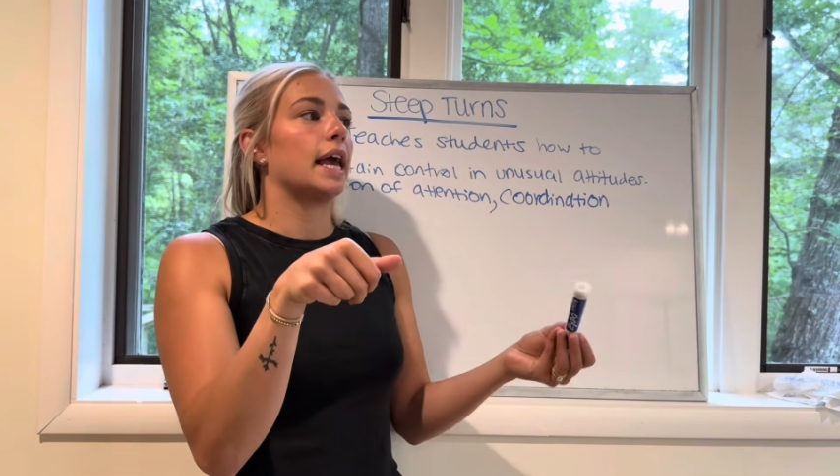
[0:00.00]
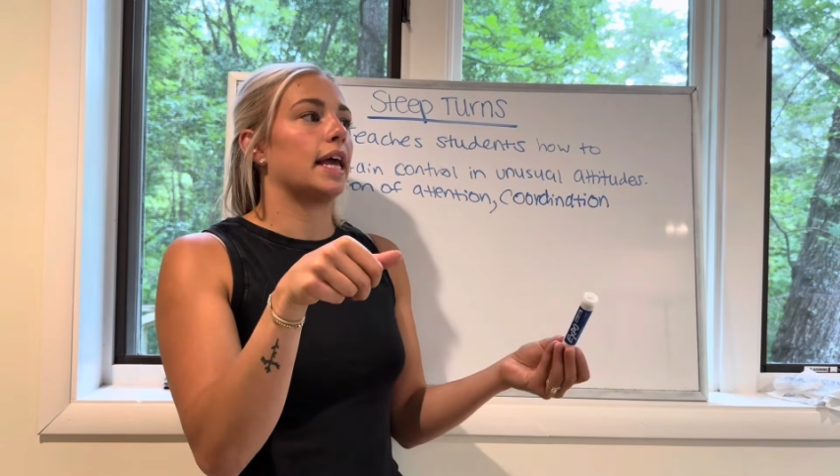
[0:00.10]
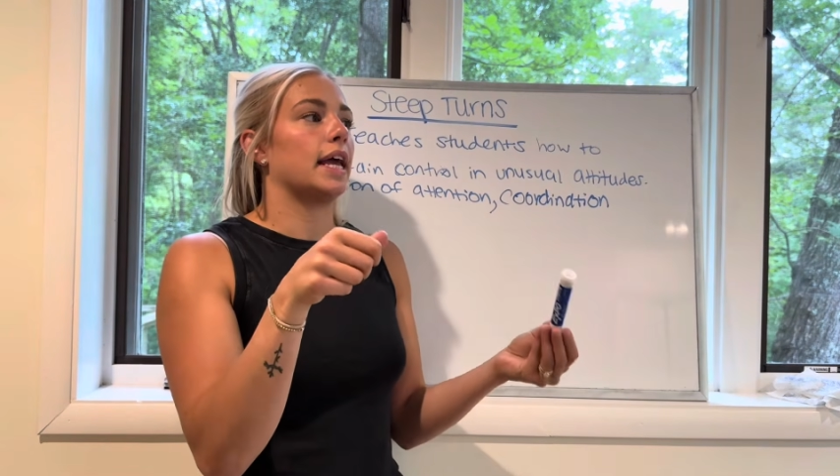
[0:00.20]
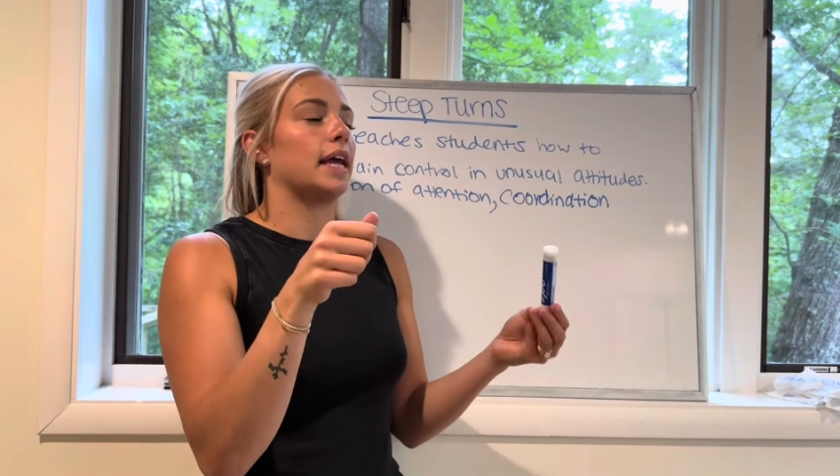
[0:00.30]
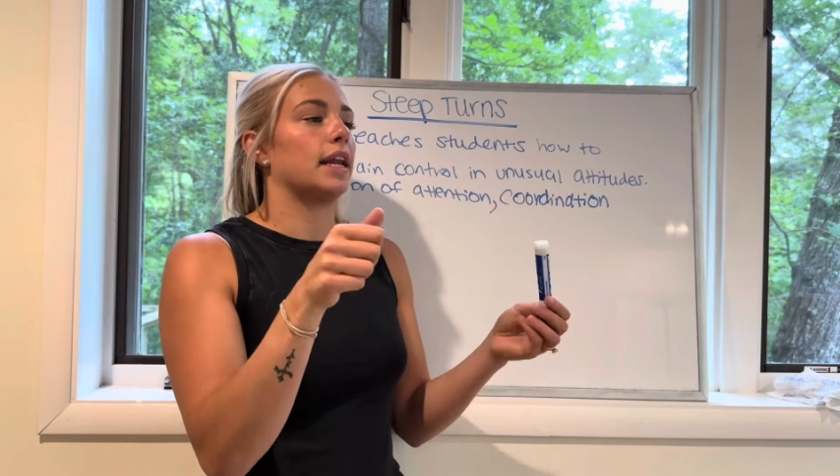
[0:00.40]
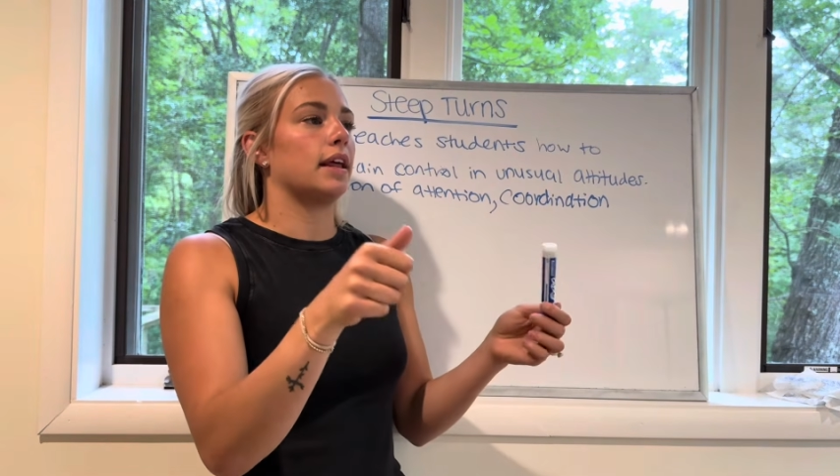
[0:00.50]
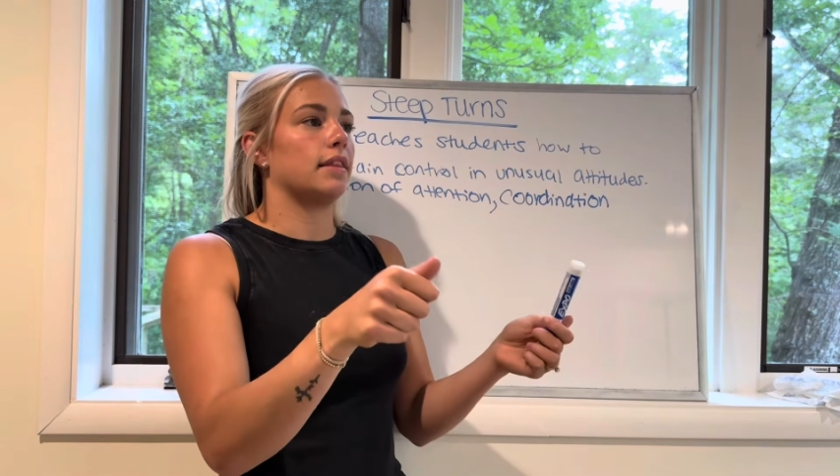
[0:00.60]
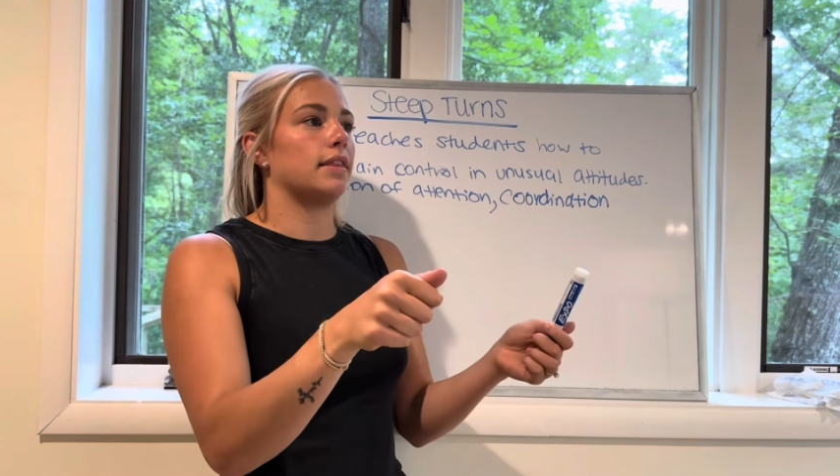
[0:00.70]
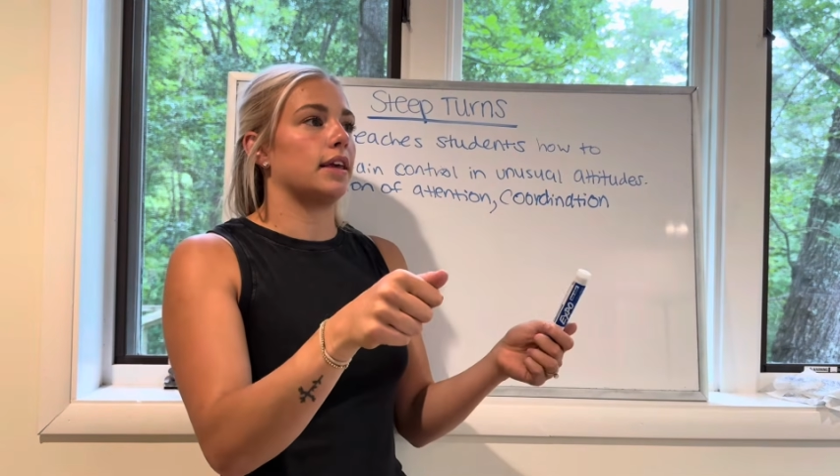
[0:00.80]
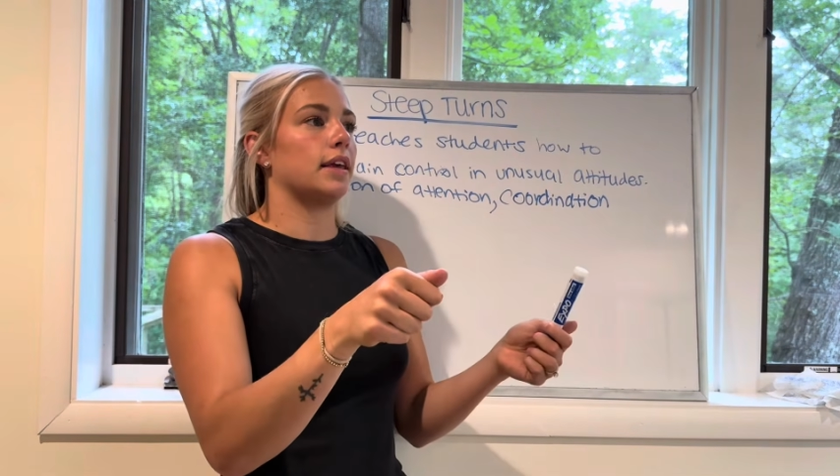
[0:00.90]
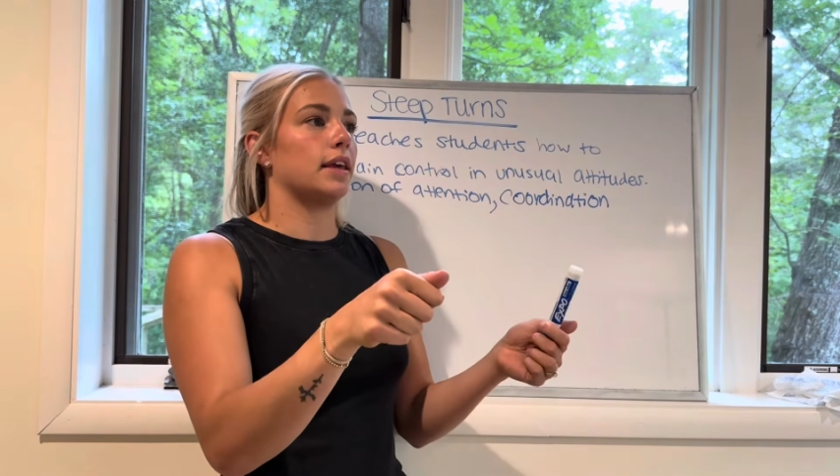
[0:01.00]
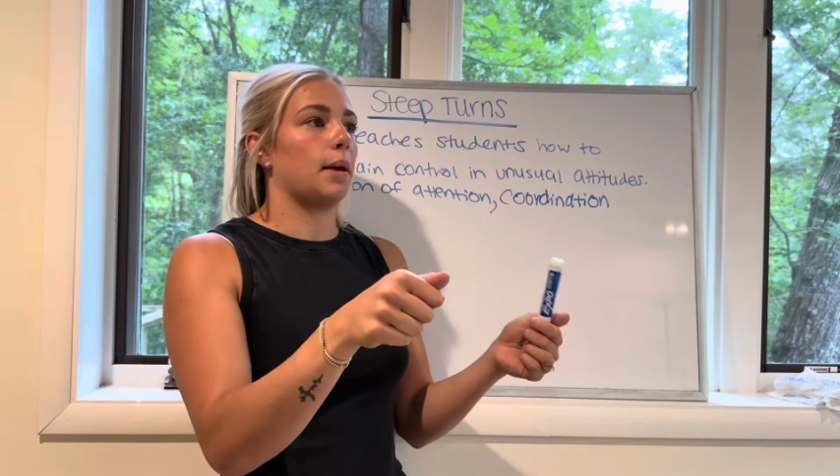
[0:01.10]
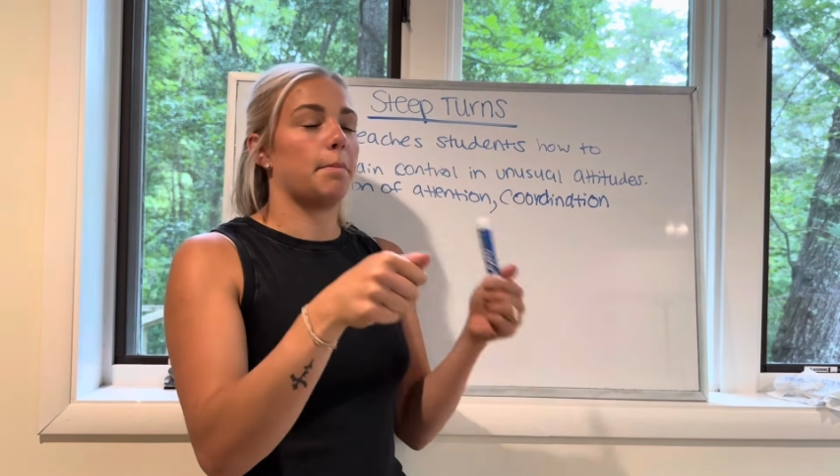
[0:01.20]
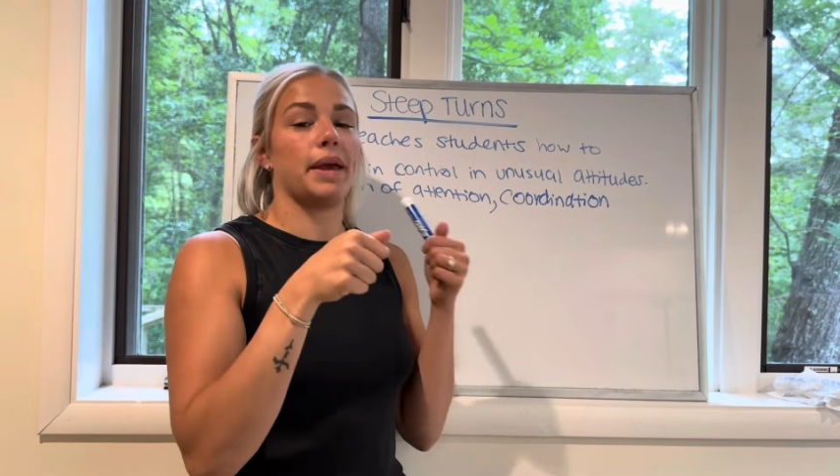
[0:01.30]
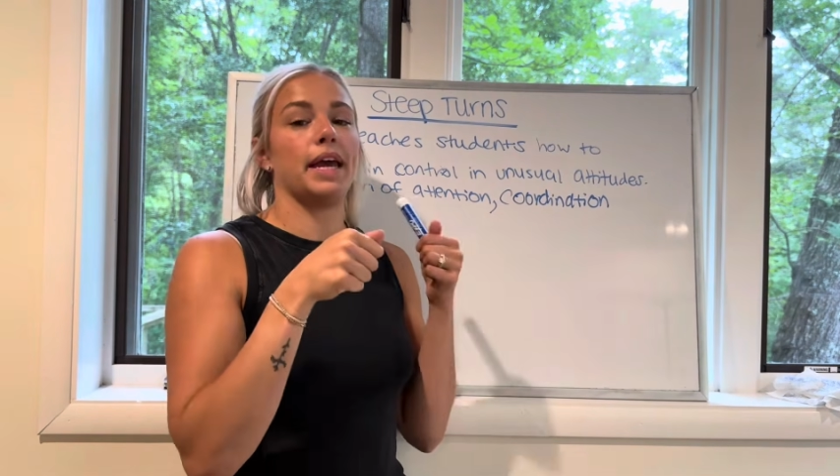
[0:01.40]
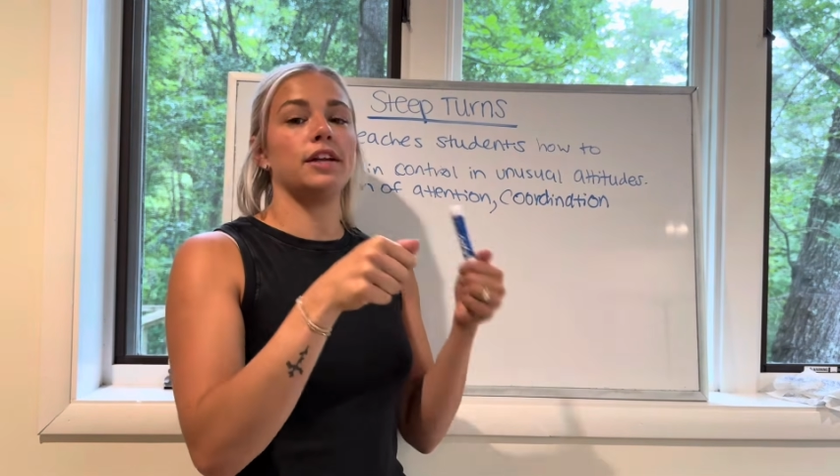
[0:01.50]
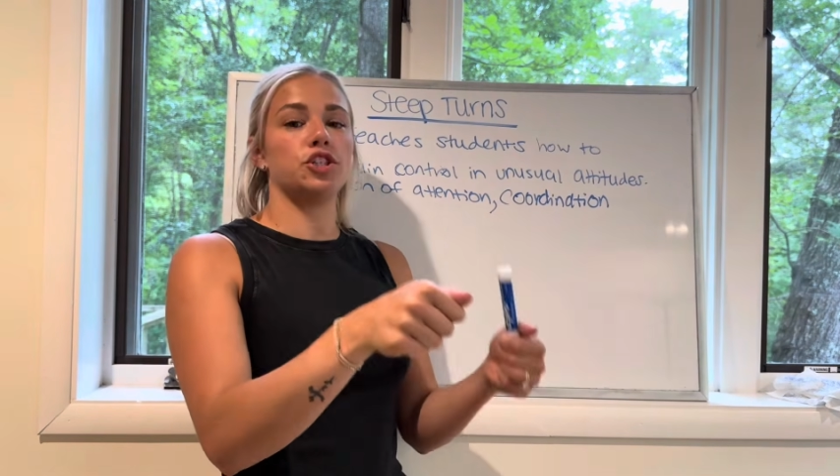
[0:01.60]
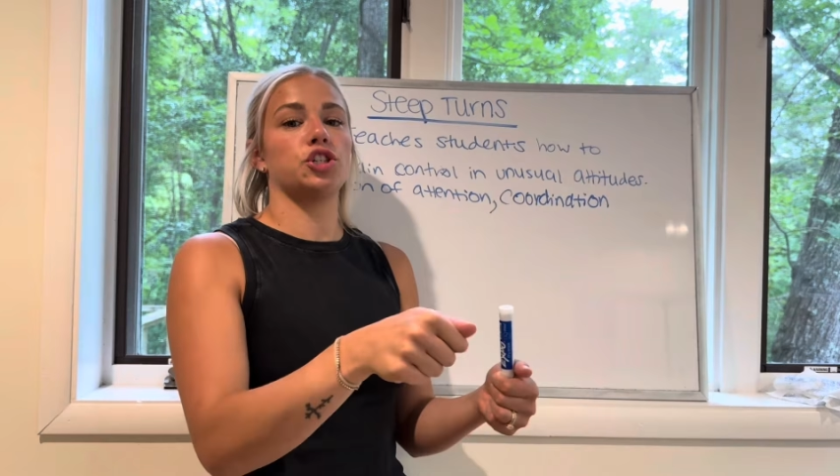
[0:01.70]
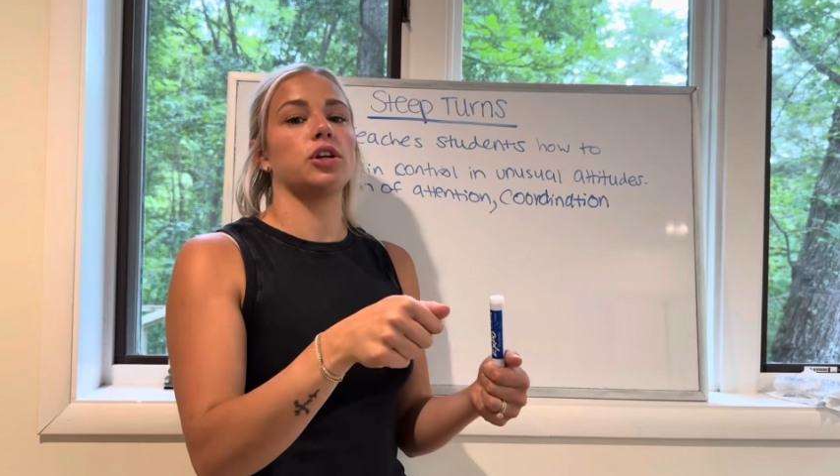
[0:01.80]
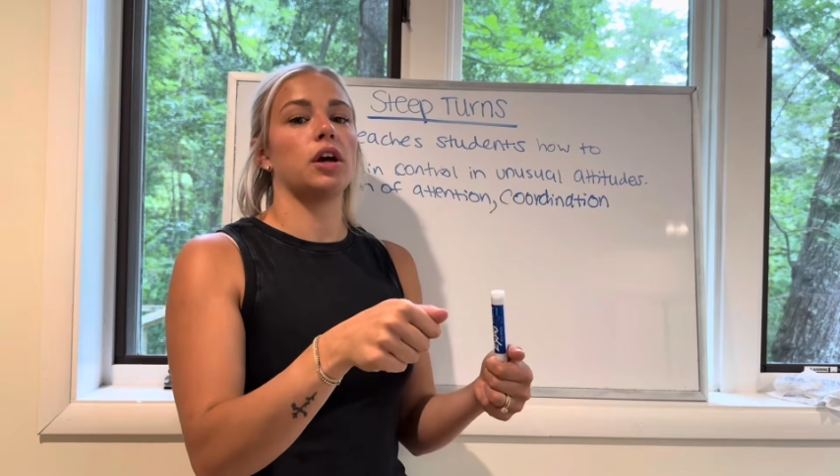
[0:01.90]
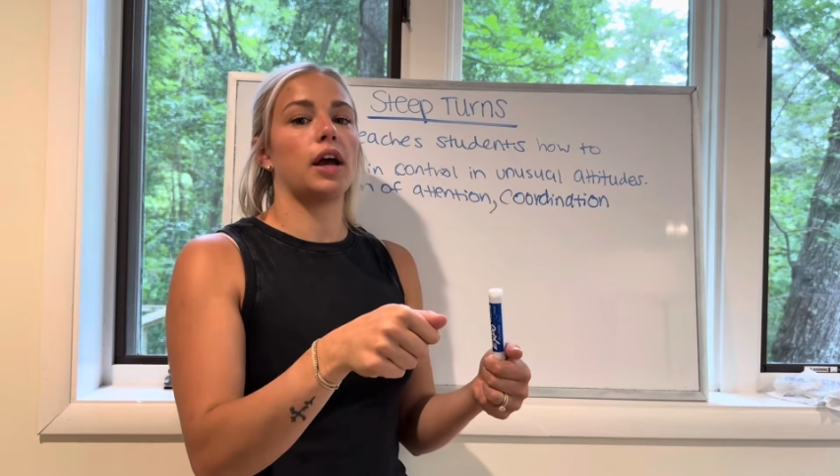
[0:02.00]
in the pitch